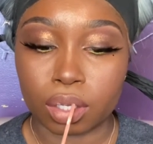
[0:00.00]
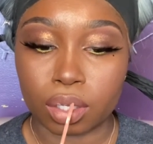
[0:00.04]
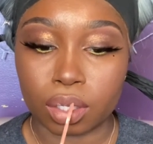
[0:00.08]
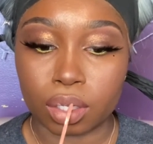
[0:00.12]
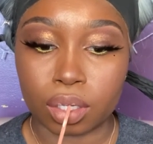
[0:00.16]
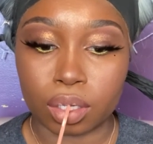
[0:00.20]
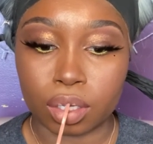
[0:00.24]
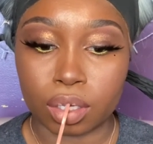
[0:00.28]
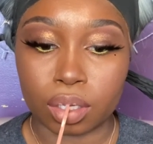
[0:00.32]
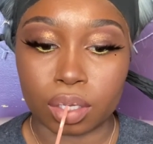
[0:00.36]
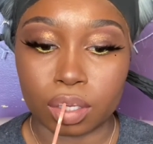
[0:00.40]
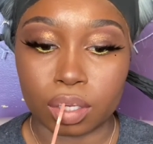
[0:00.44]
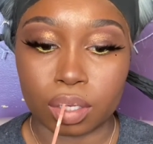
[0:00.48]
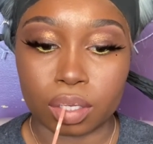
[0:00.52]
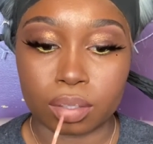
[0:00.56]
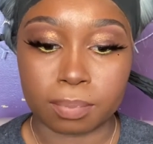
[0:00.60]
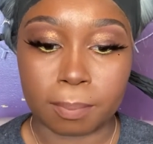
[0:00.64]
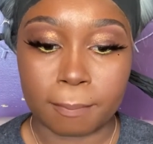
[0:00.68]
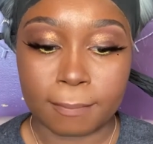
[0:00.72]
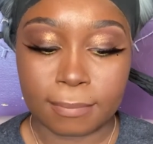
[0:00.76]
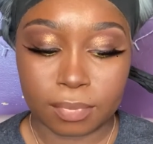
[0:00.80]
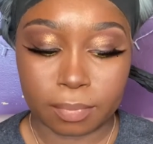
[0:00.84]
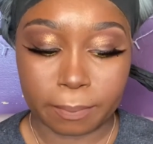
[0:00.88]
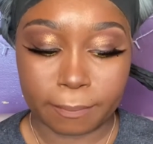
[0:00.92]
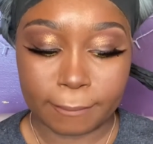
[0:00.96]

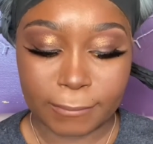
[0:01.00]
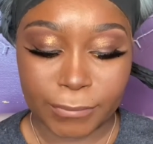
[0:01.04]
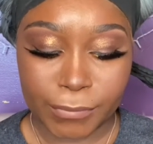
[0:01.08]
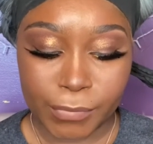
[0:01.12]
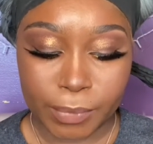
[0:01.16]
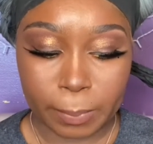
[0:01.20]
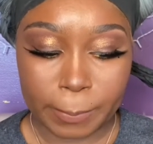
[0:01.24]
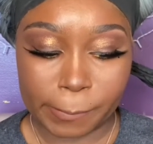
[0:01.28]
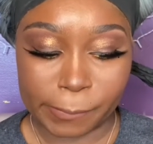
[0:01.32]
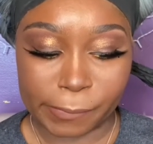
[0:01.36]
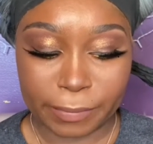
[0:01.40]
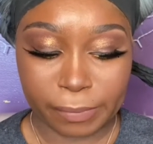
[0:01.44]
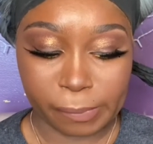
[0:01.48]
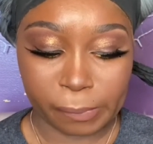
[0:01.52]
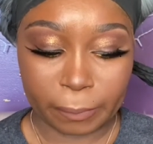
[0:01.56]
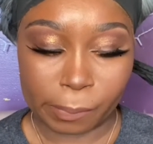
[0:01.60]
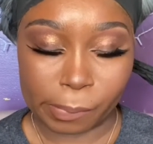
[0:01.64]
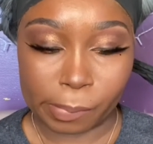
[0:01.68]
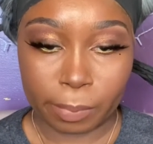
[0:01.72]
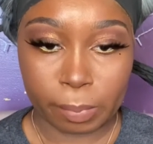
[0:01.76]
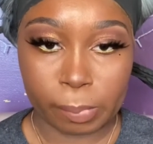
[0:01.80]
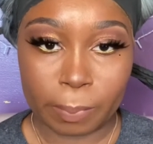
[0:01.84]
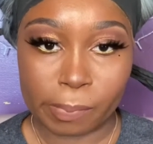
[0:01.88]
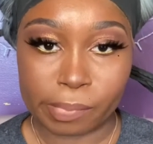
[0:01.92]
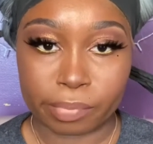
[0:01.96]
in with a nice
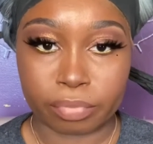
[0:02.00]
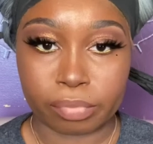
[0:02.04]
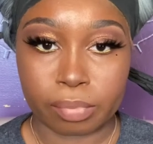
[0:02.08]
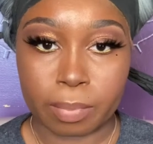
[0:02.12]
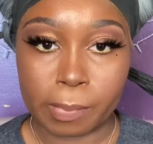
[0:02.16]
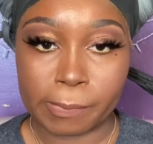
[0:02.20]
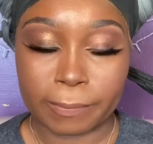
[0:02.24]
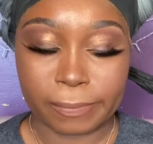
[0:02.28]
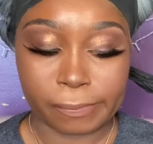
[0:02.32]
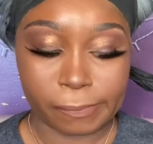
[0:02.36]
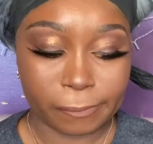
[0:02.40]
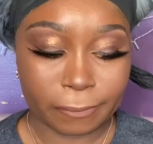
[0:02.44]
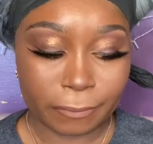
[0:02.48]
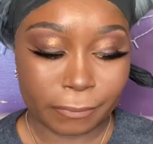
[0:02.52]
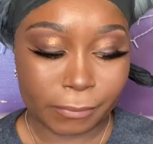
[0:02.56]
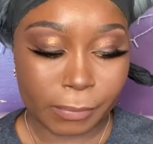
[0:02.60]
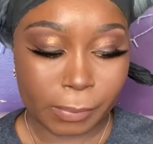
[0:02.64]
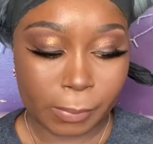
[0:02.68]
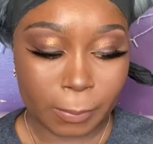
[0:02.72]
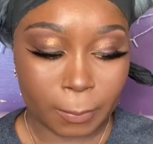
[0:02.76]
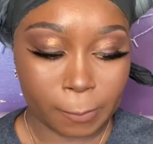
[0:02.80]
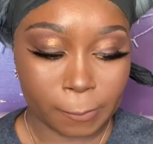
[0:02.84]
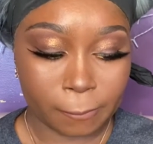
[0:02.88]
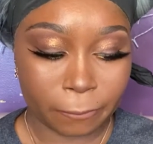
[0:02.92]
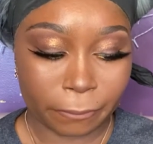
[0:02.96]

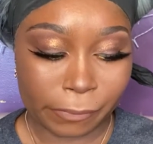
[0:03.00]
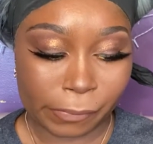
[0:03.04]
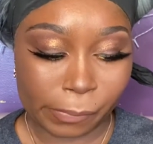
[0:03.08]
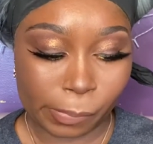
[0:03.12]
mascara,